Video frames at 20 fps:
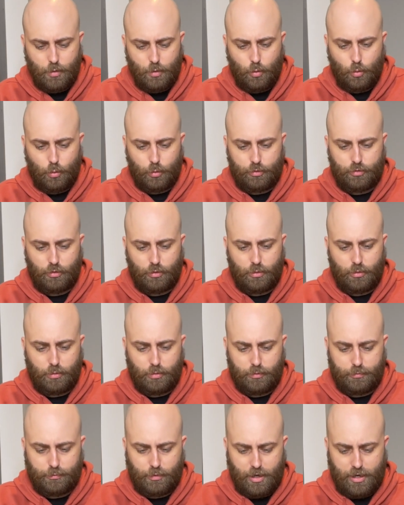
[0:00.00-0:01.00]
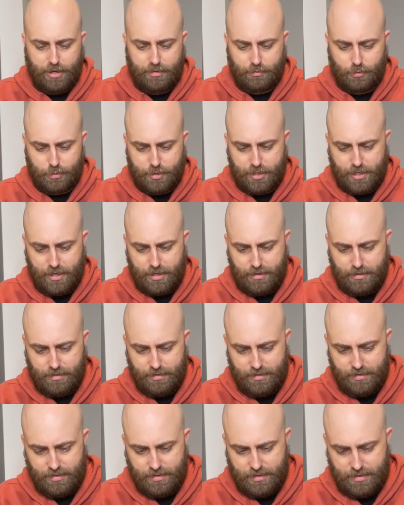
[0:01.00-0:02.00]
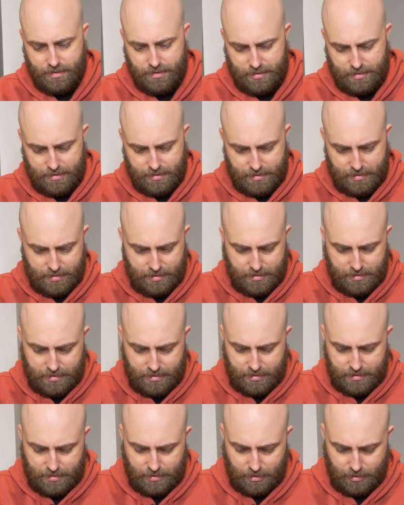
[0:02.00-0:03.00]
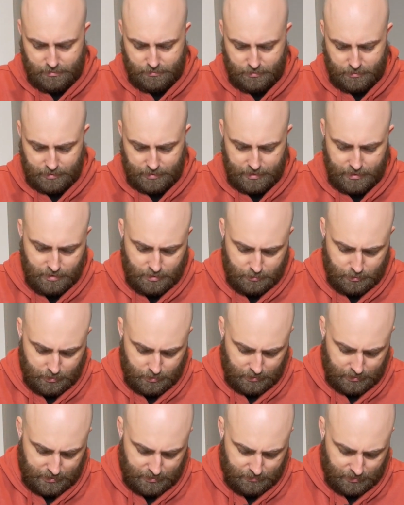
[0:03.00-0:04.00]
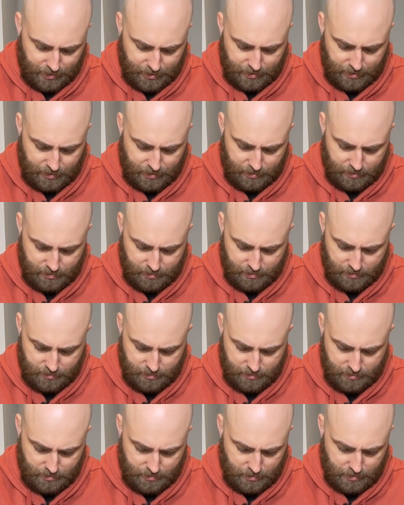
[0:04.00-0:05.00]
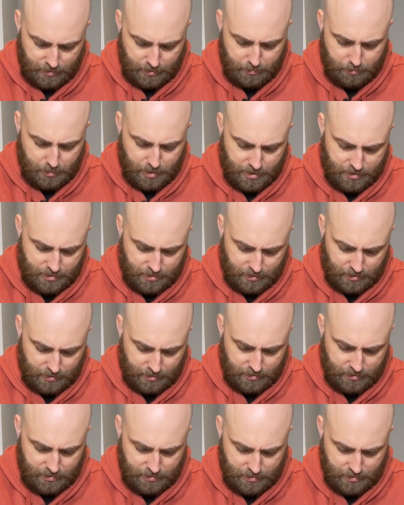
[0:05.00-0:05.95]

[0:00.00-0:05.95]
Or 2, or 5, or 10. Hopefully I'm not leaving any in the mix here